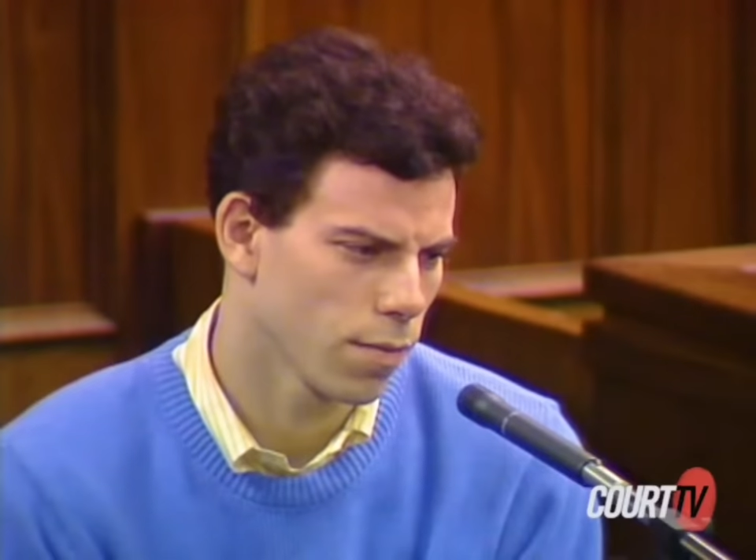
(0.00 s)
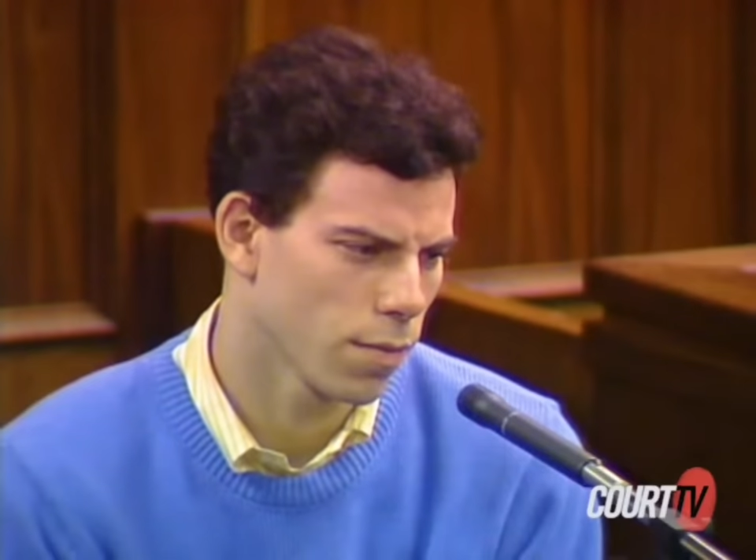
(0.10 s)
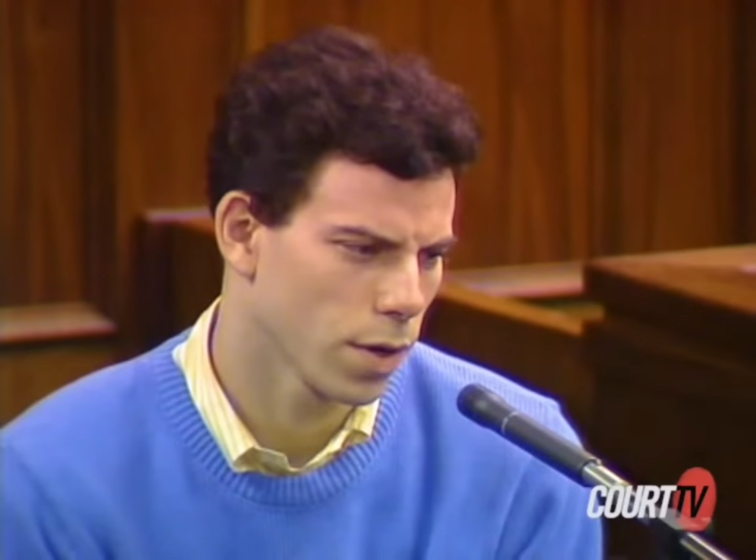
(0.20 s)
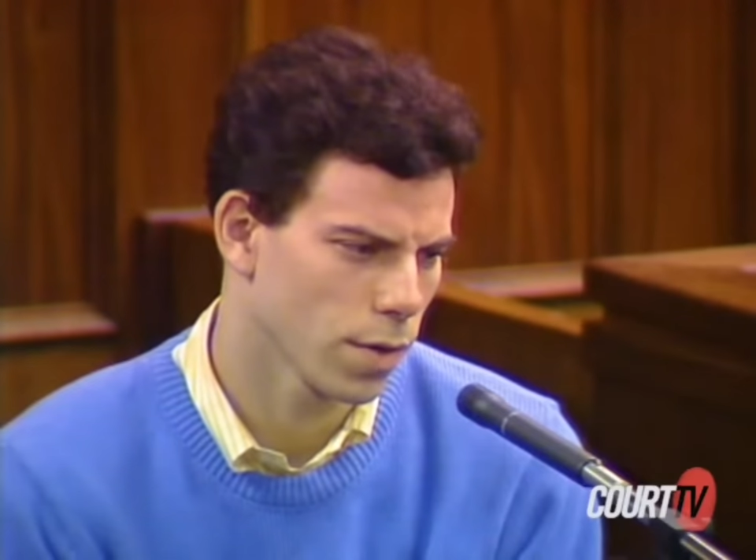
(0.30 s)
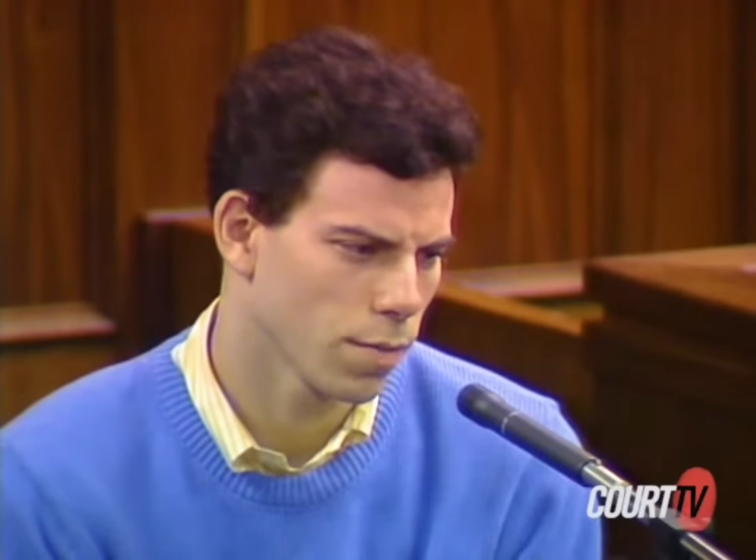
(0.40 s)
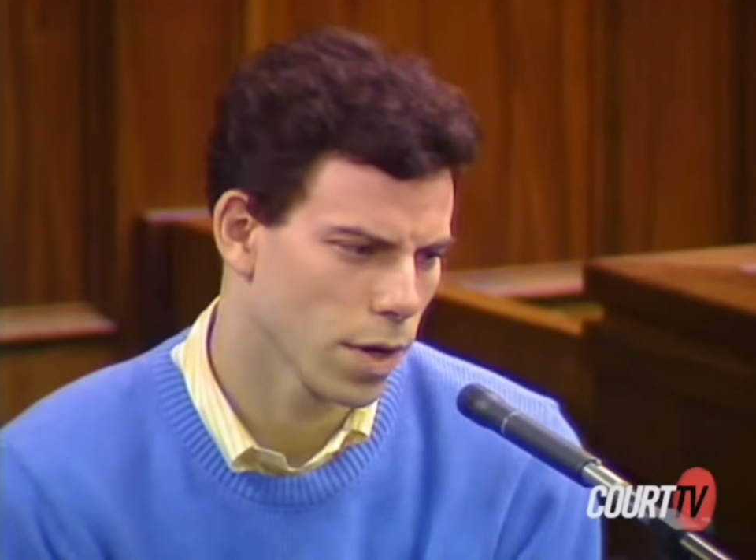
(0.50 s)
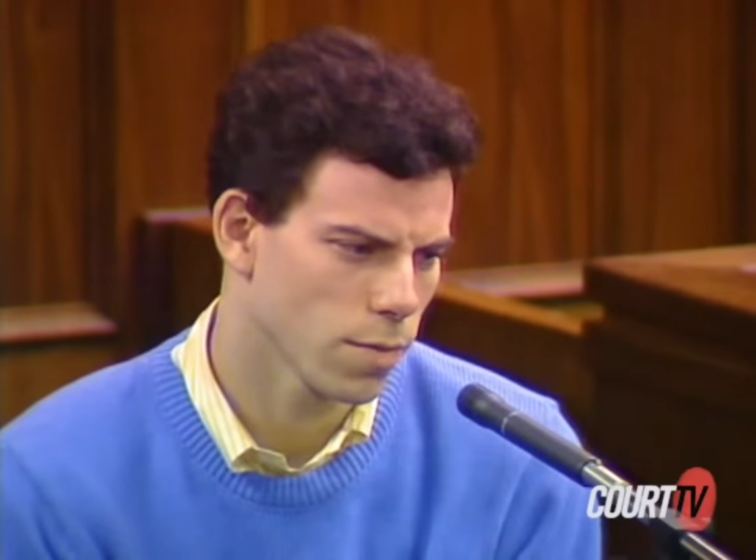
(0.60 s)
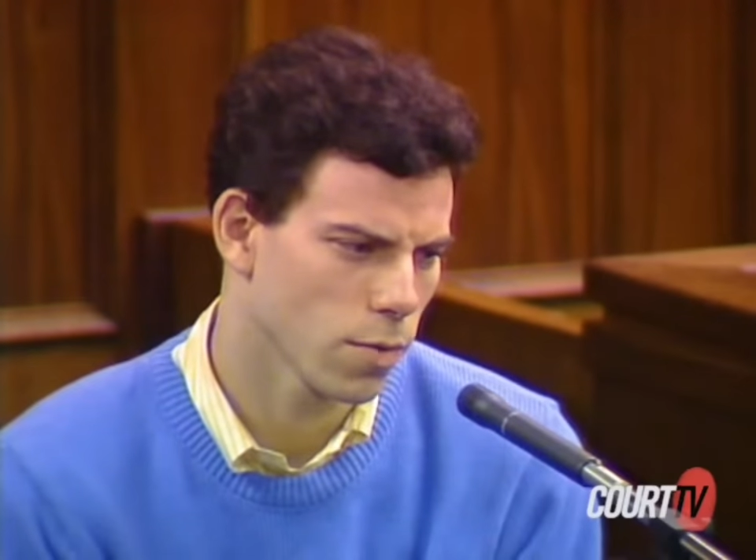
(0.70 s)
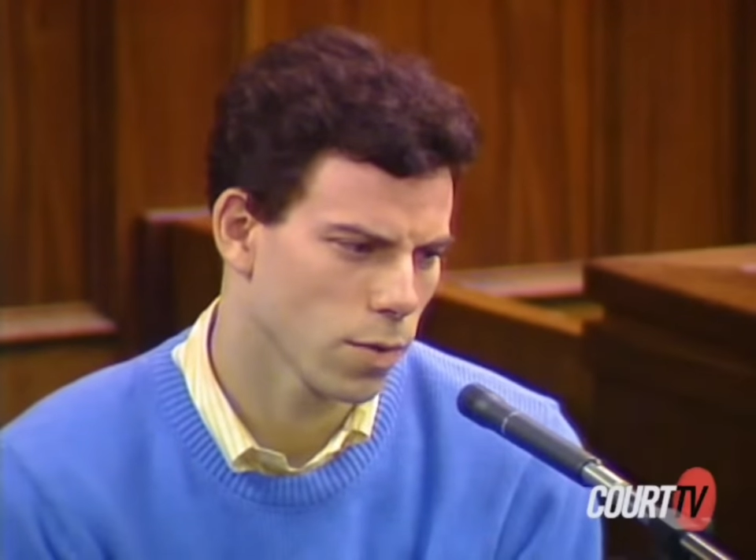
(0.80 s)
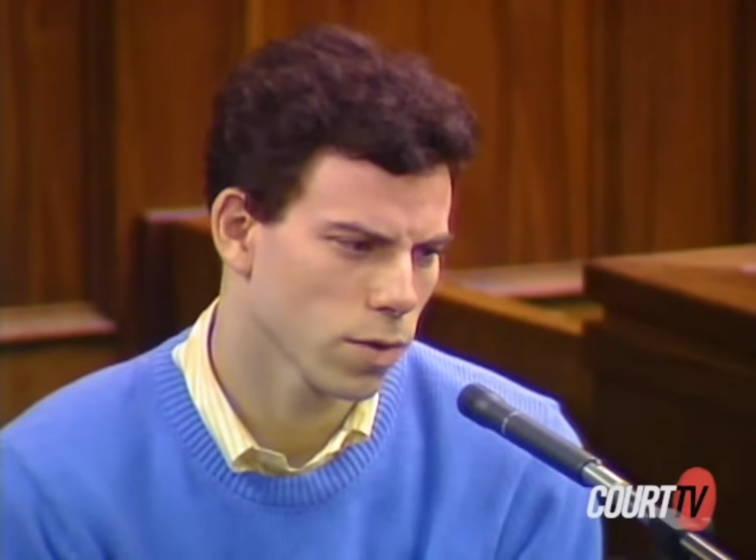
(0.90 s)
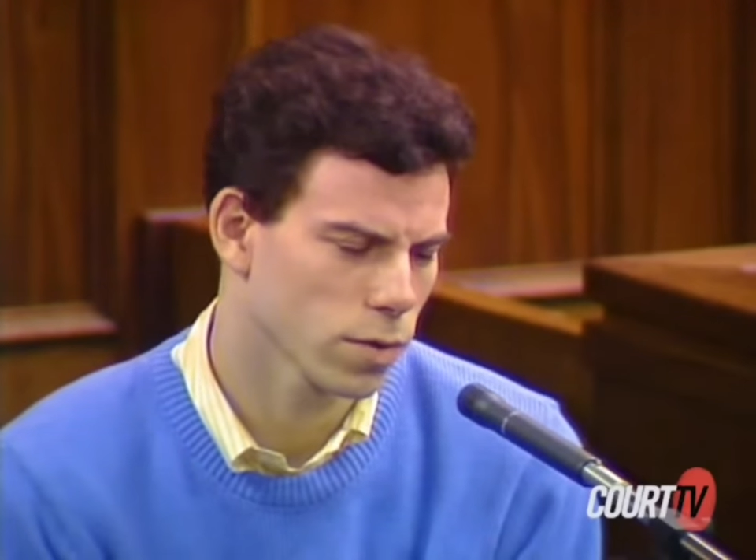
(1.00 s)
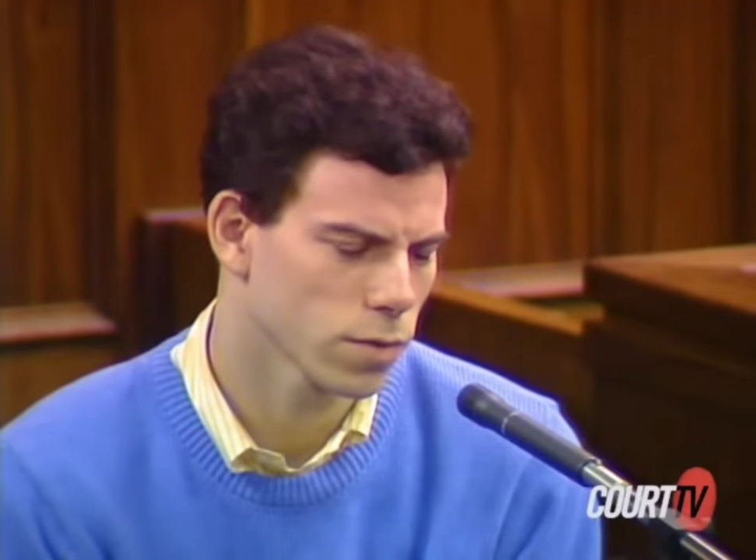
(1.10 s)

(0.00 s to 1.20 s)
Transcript: but it made me real